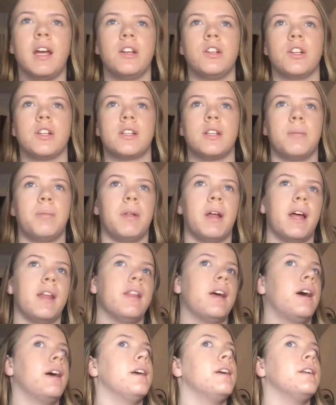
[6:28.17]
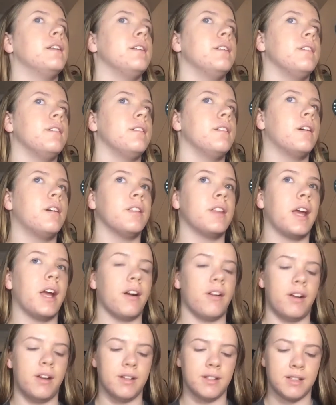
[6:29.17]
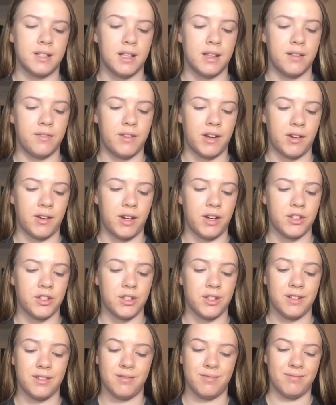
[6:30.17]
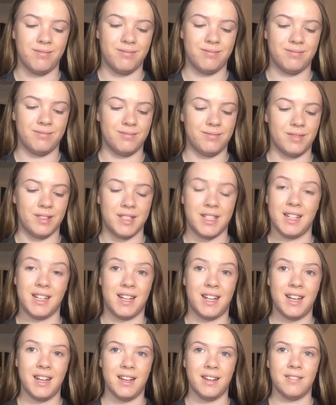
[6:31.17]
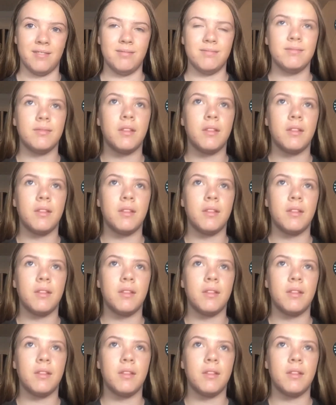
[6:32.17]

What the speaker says: and just apply that in on the areas that the foundation didn't get.